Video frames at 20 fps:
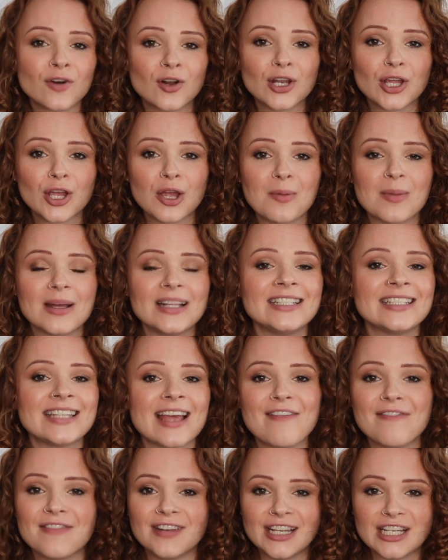volume and
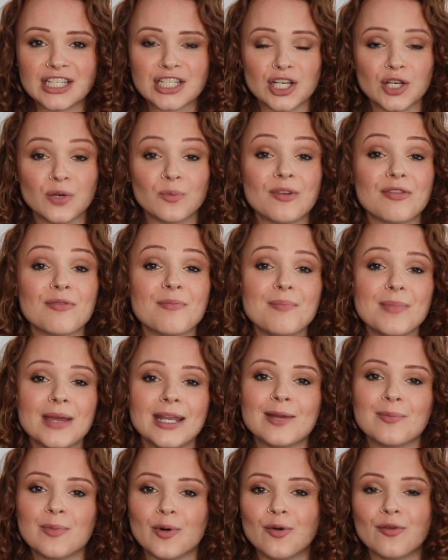definition with
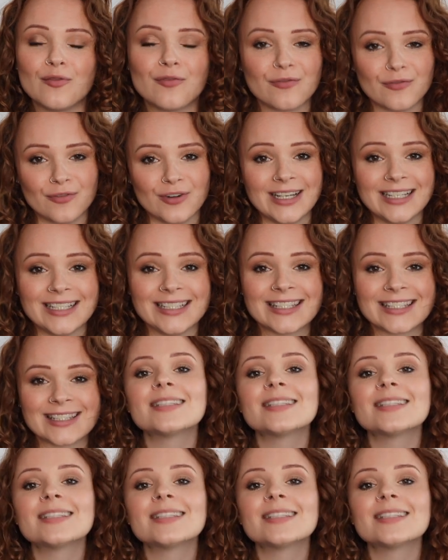minimal frizz.